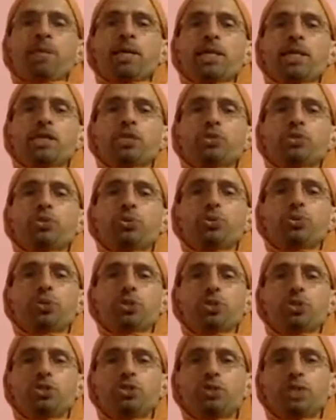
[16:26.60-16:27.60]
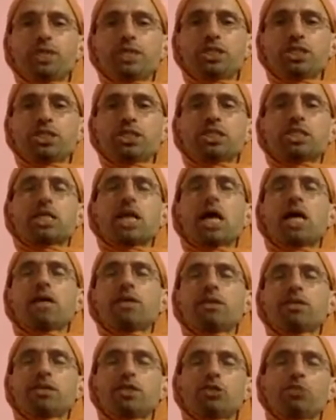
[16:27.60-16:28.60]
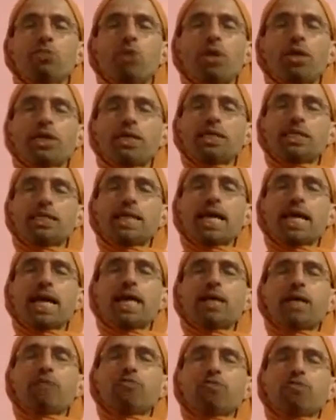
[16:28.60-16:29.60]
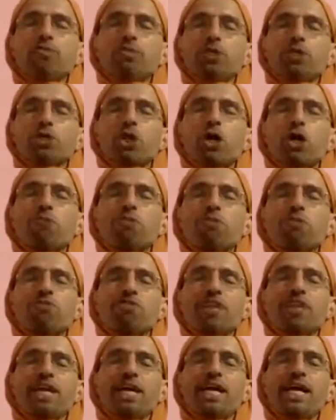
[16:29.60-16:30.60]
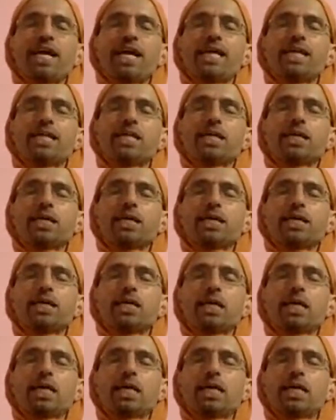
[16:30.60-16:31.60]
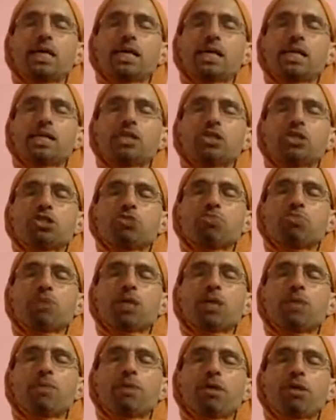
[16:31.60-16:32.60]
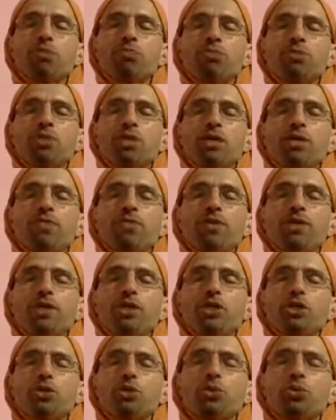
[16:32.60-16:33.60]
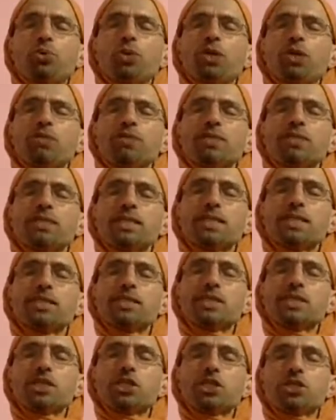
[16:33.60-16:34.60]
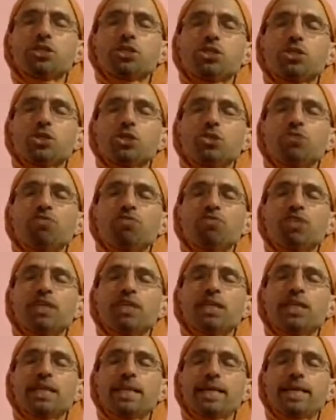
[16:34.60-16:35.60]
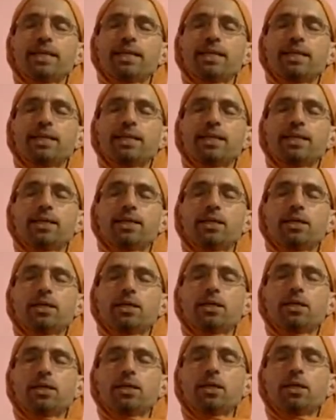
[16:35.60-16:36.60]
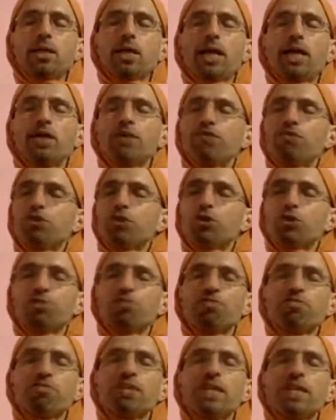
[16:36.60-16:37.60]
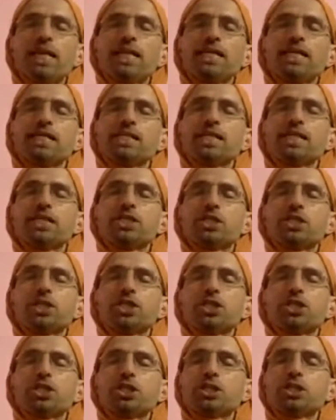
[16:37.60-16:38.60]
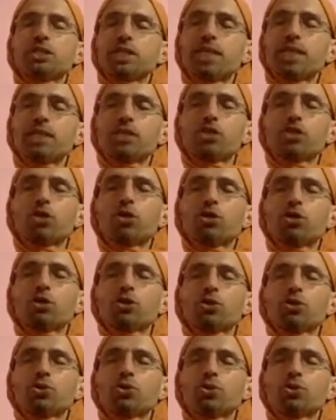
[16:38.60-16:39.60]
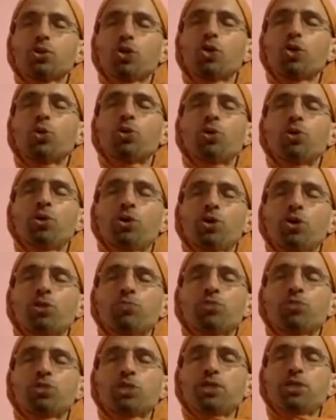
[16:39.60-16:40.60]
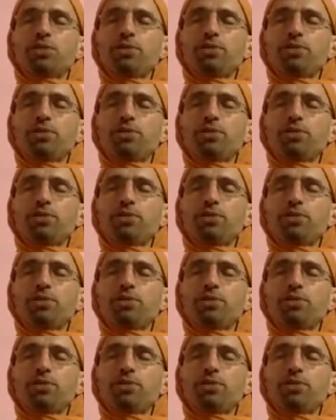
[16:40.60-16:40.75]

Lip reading: So you can just start this body scan from the top of the head and just become an observer to whatever sensations you feel there. And if you don't feel any sensations, that is also known or observed.